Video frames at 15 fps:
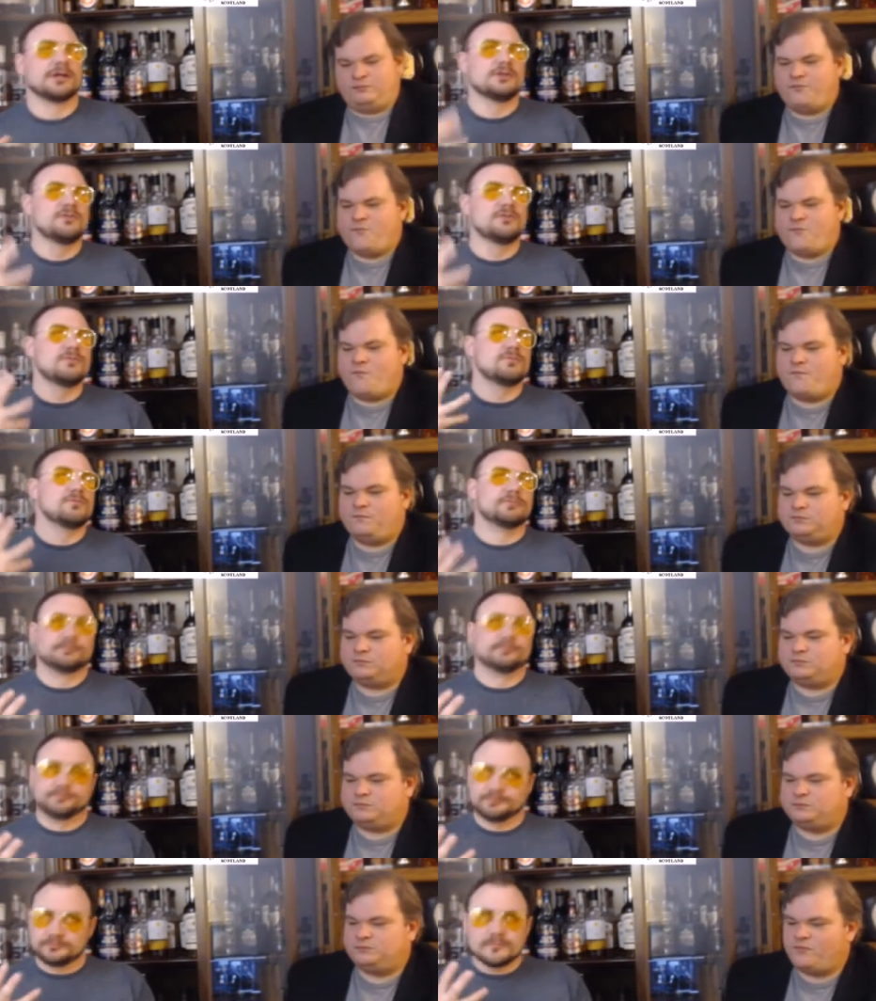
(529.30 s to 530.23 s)
Speaker 1: you
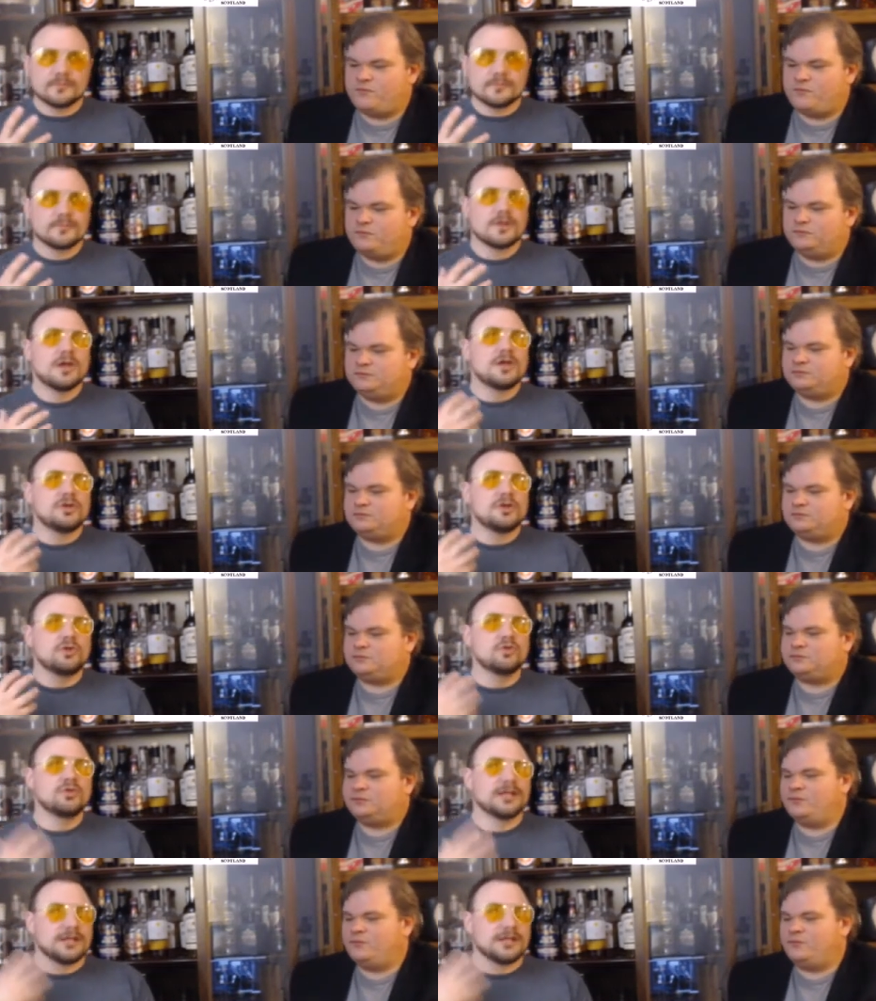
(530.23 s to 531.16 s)
you
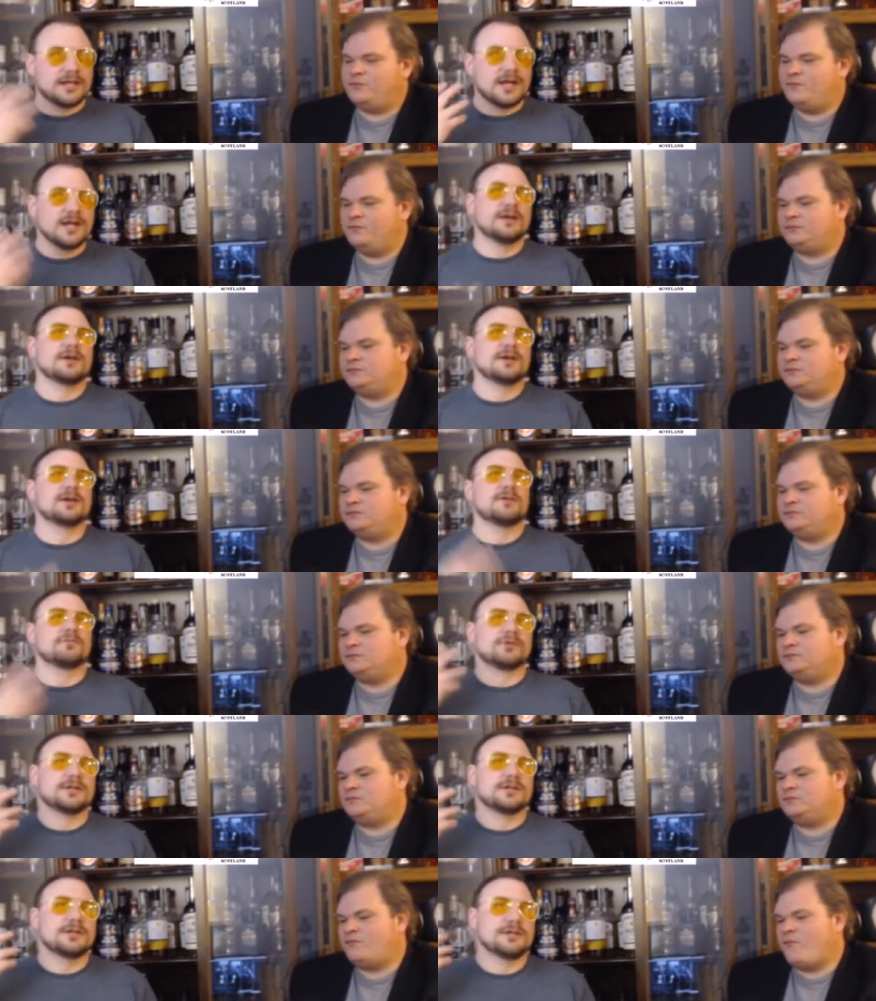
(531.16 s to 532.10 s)
get
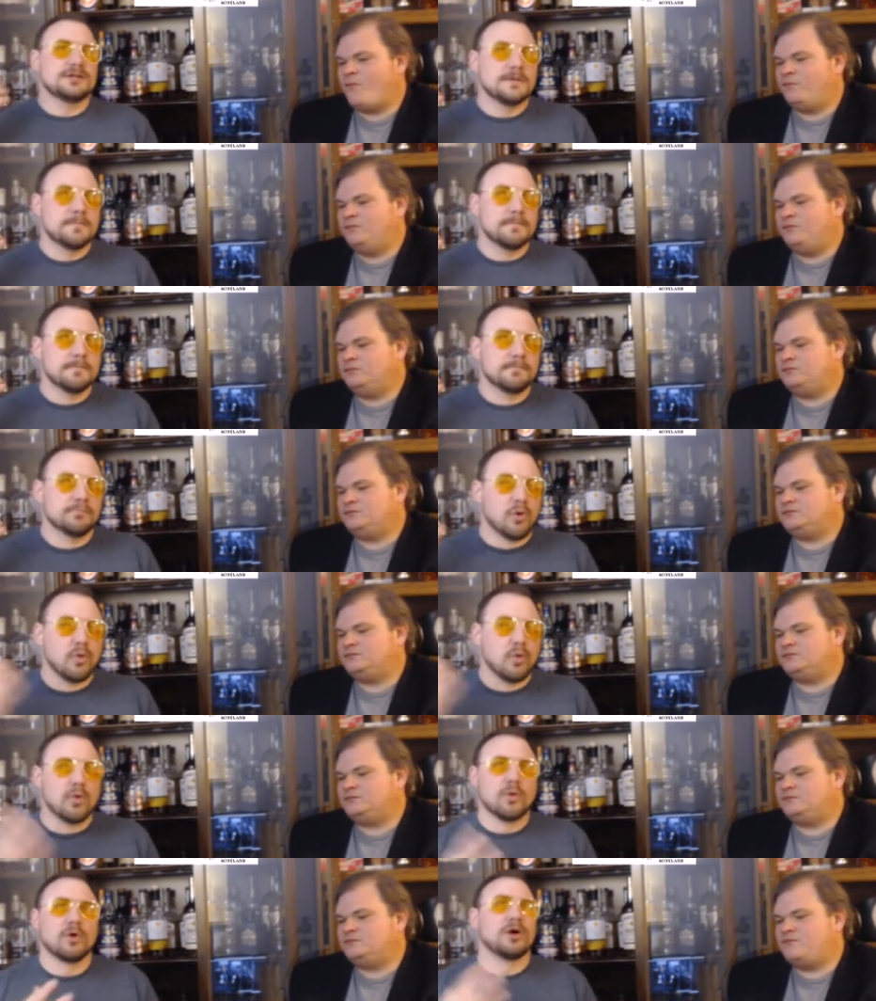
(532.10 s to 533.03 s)
every
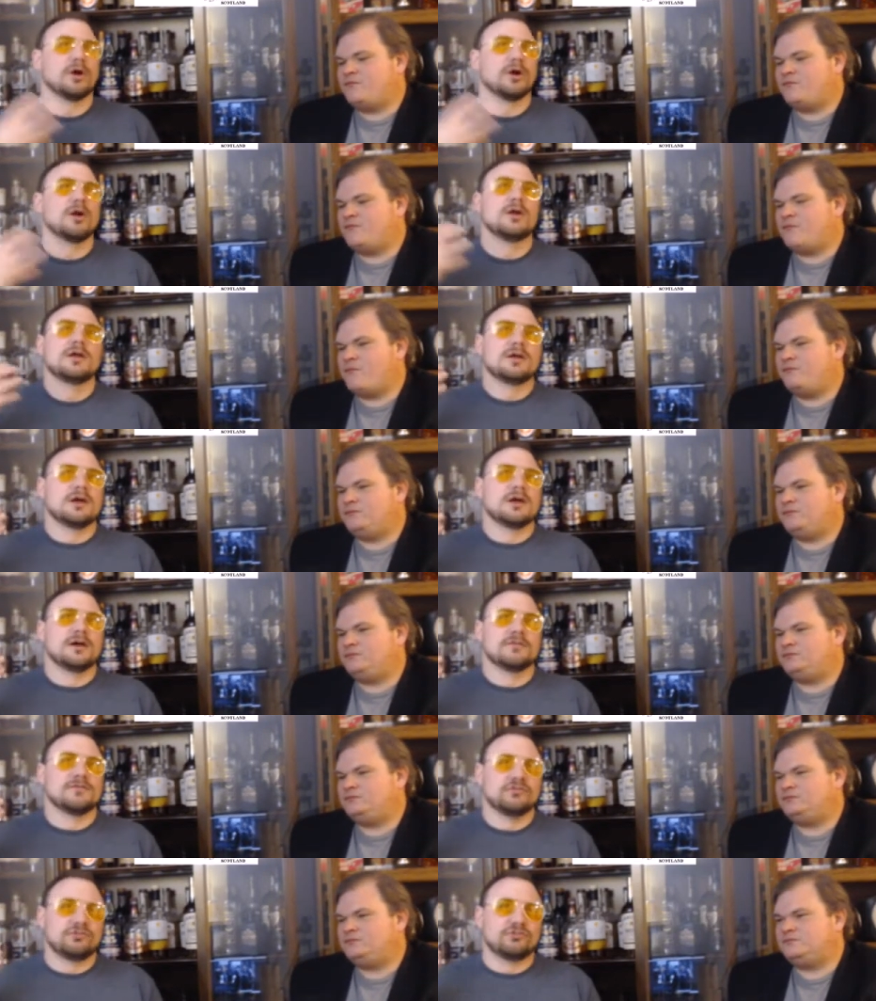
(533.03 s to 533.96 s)
pore
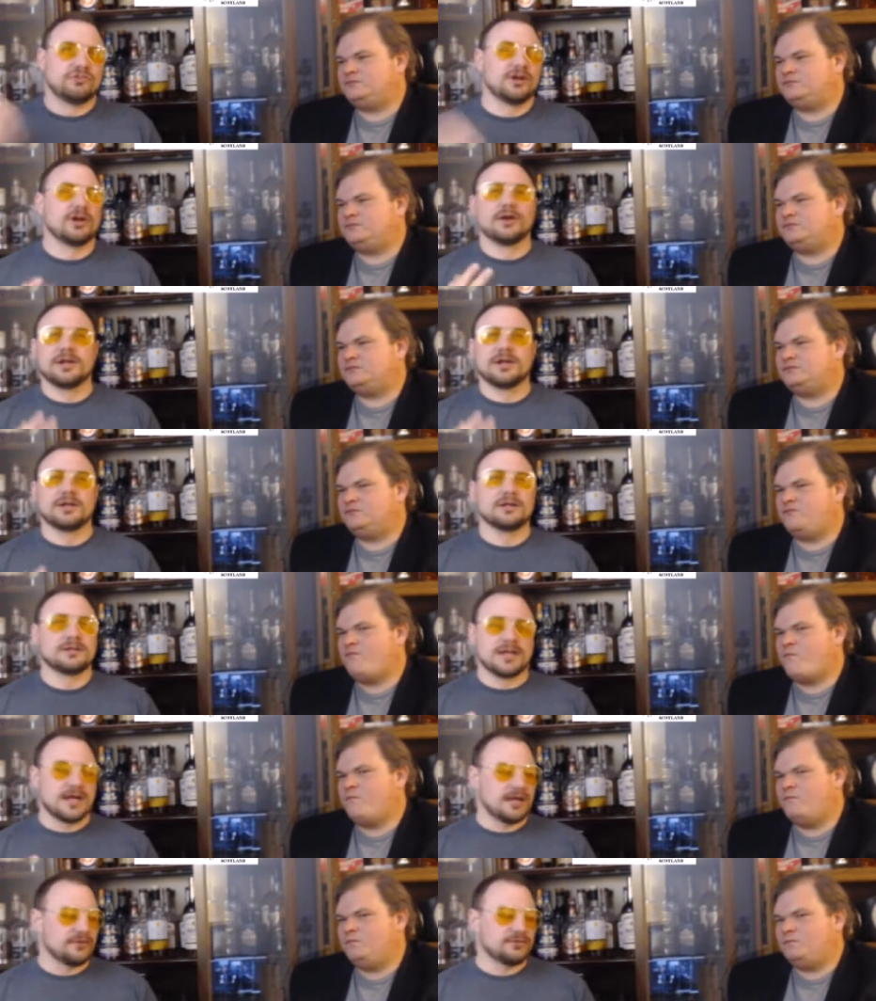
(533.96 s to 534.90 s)
of the sherry
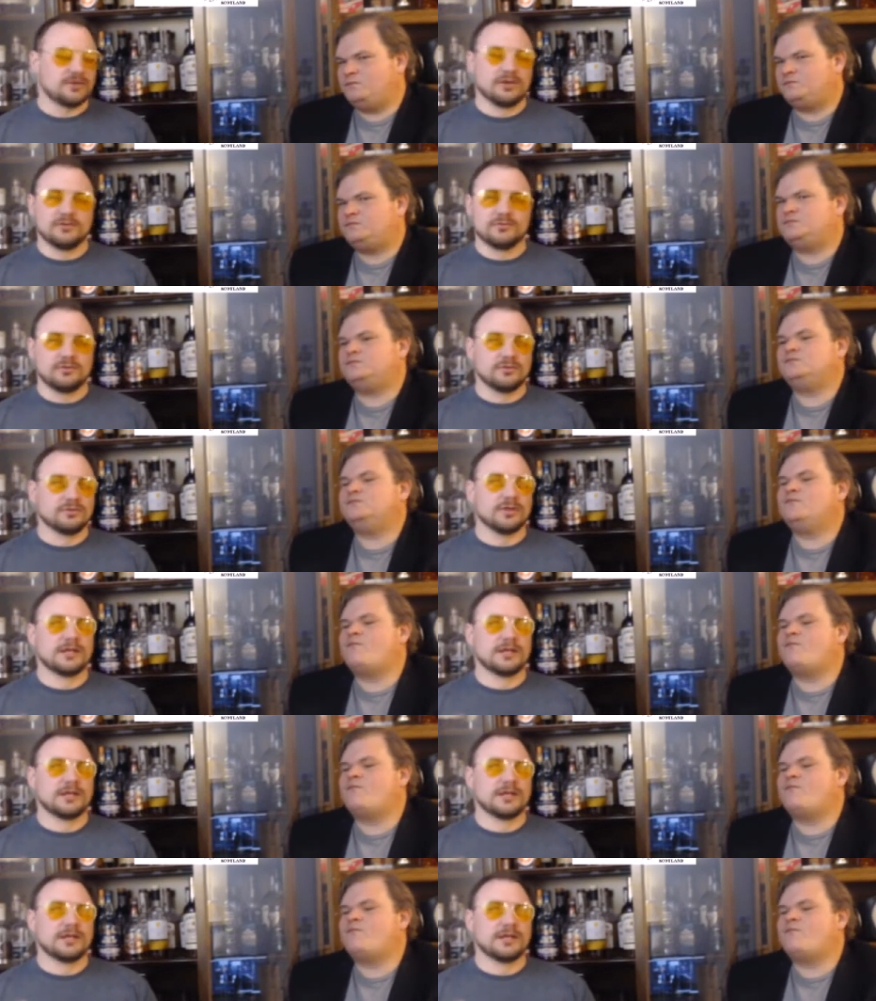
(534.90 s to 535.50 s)
cask influence.